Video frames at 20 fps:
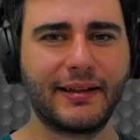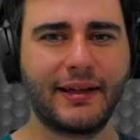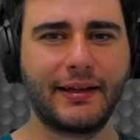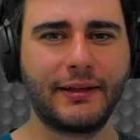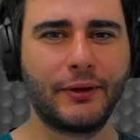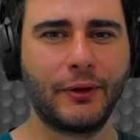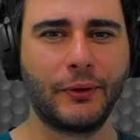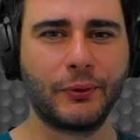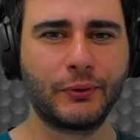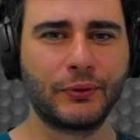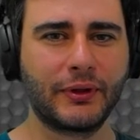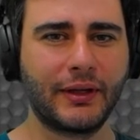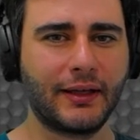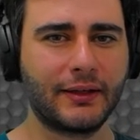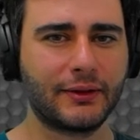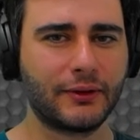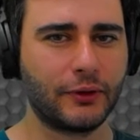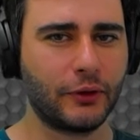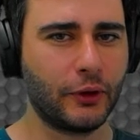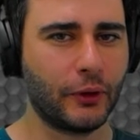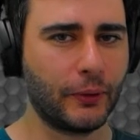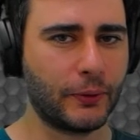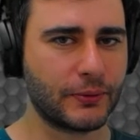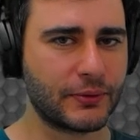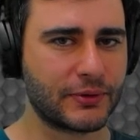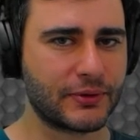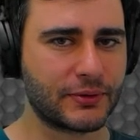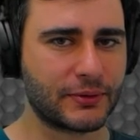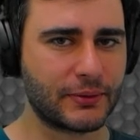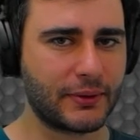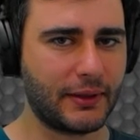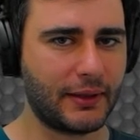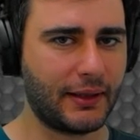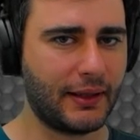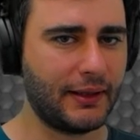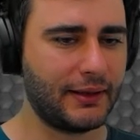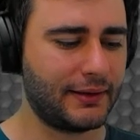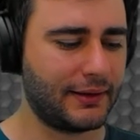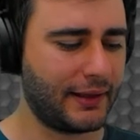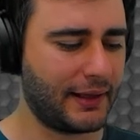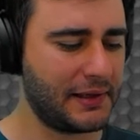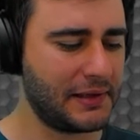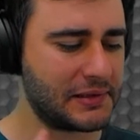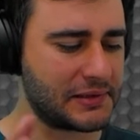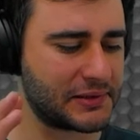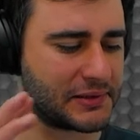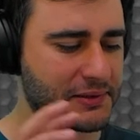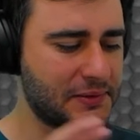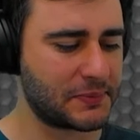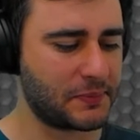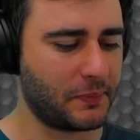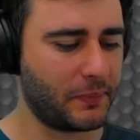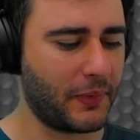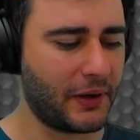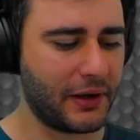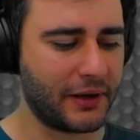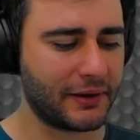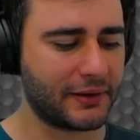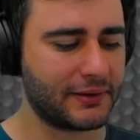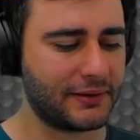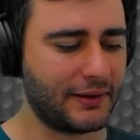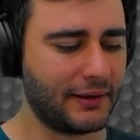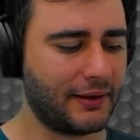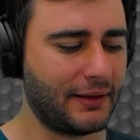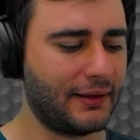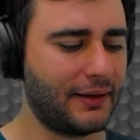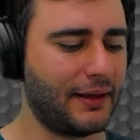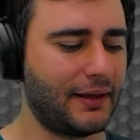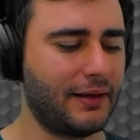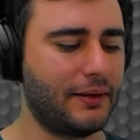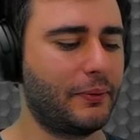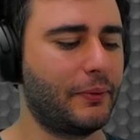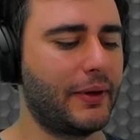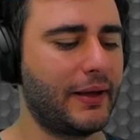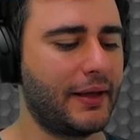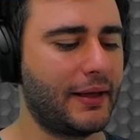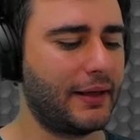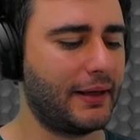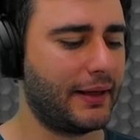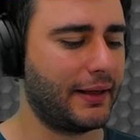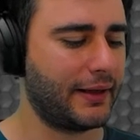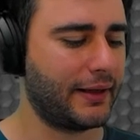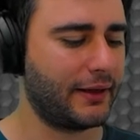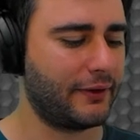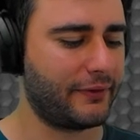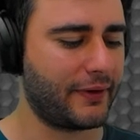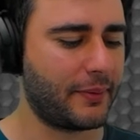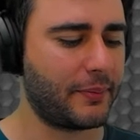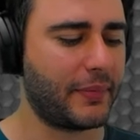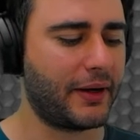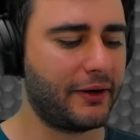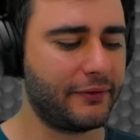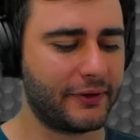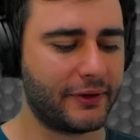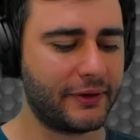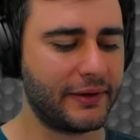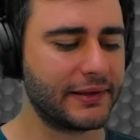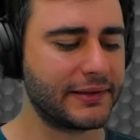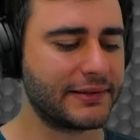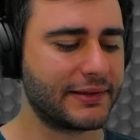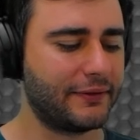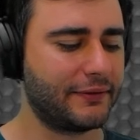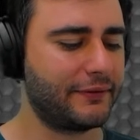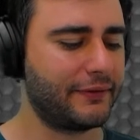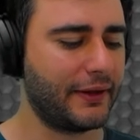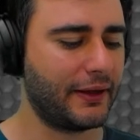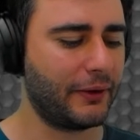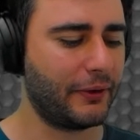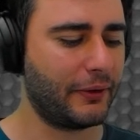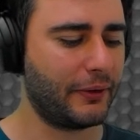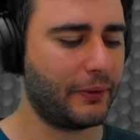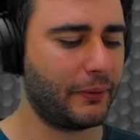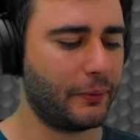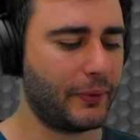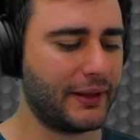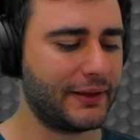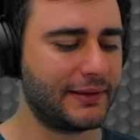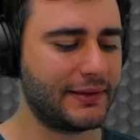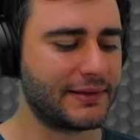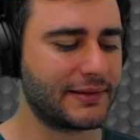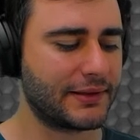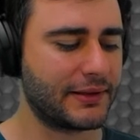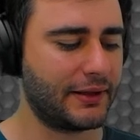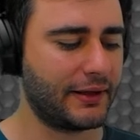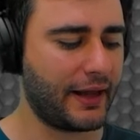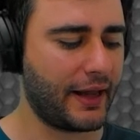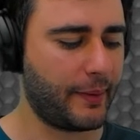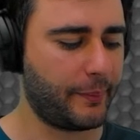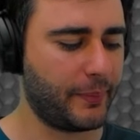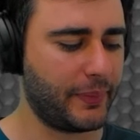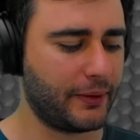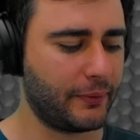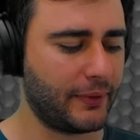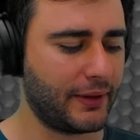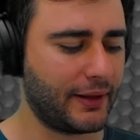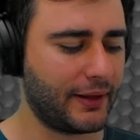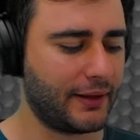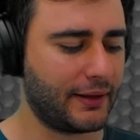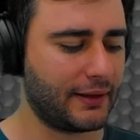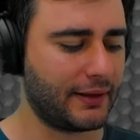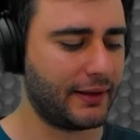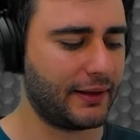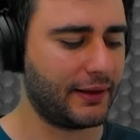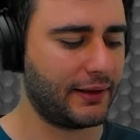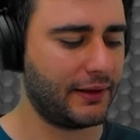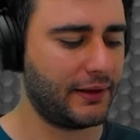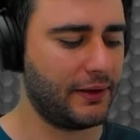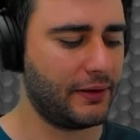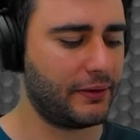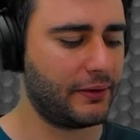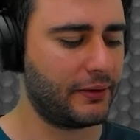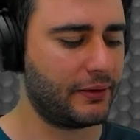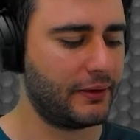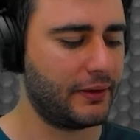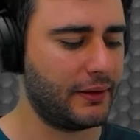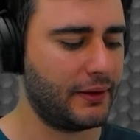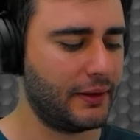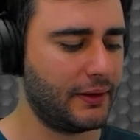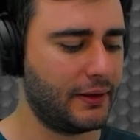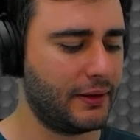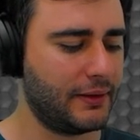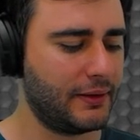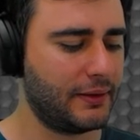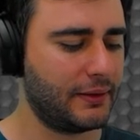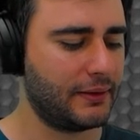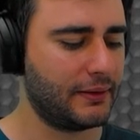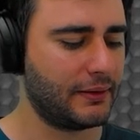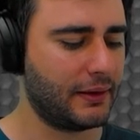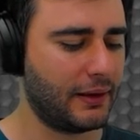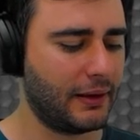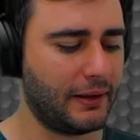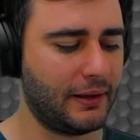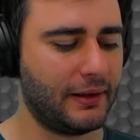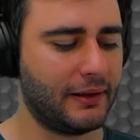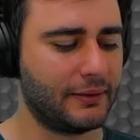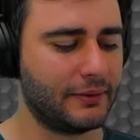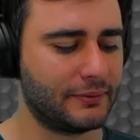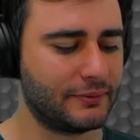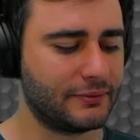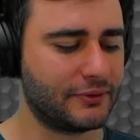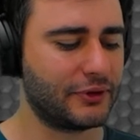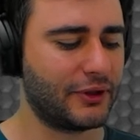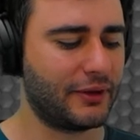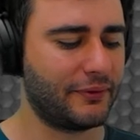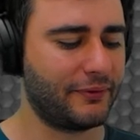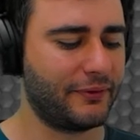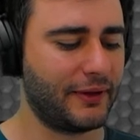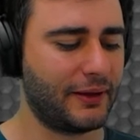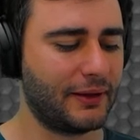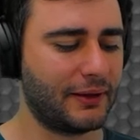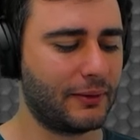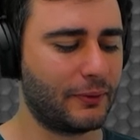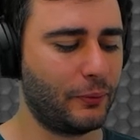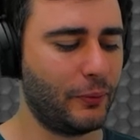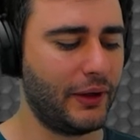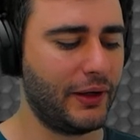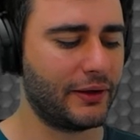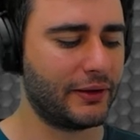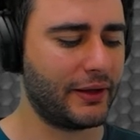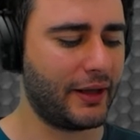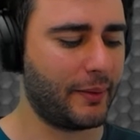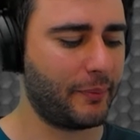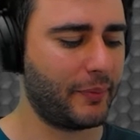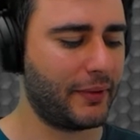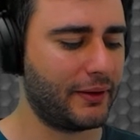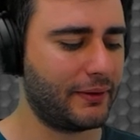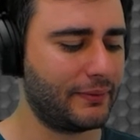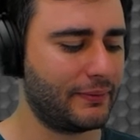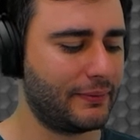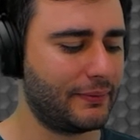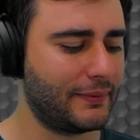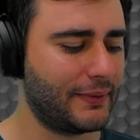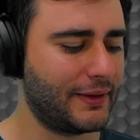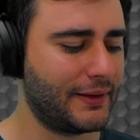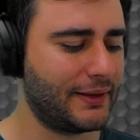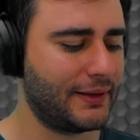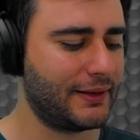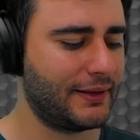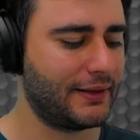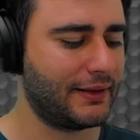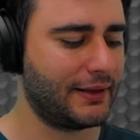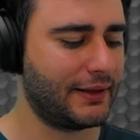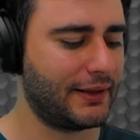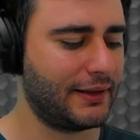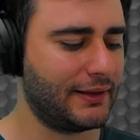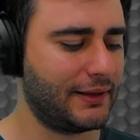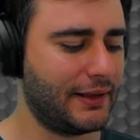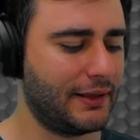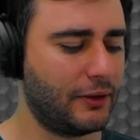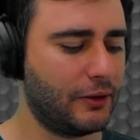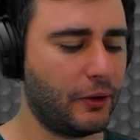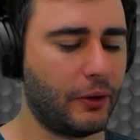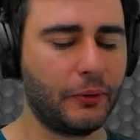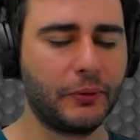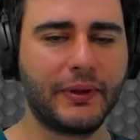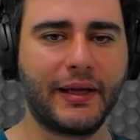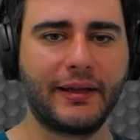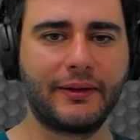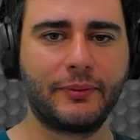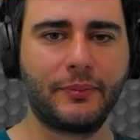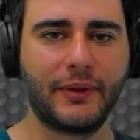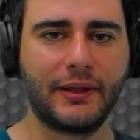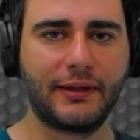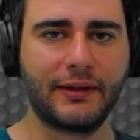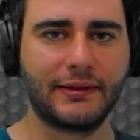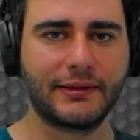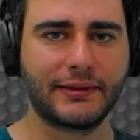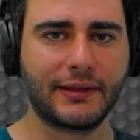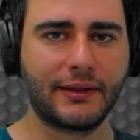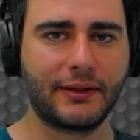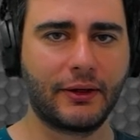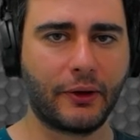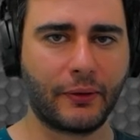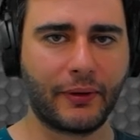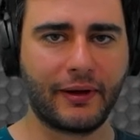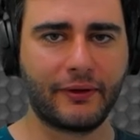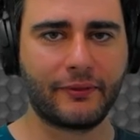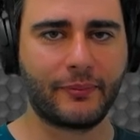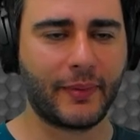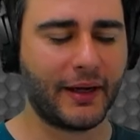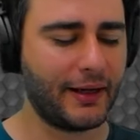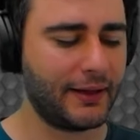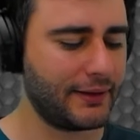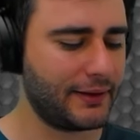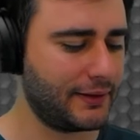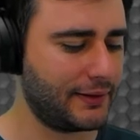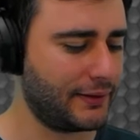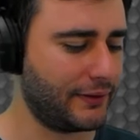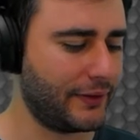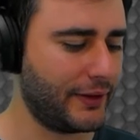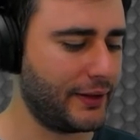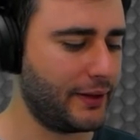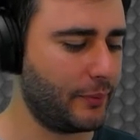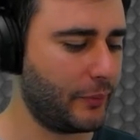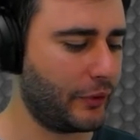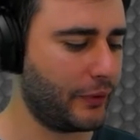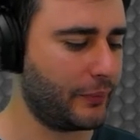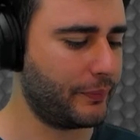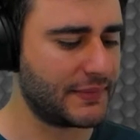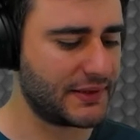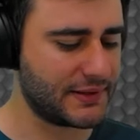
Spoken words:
I don't get those intents marked in any way, like if I'm hovering something or what is going to happen when I click here. Aha, something weird happened. I didn't know that because I don't have my editor anymore.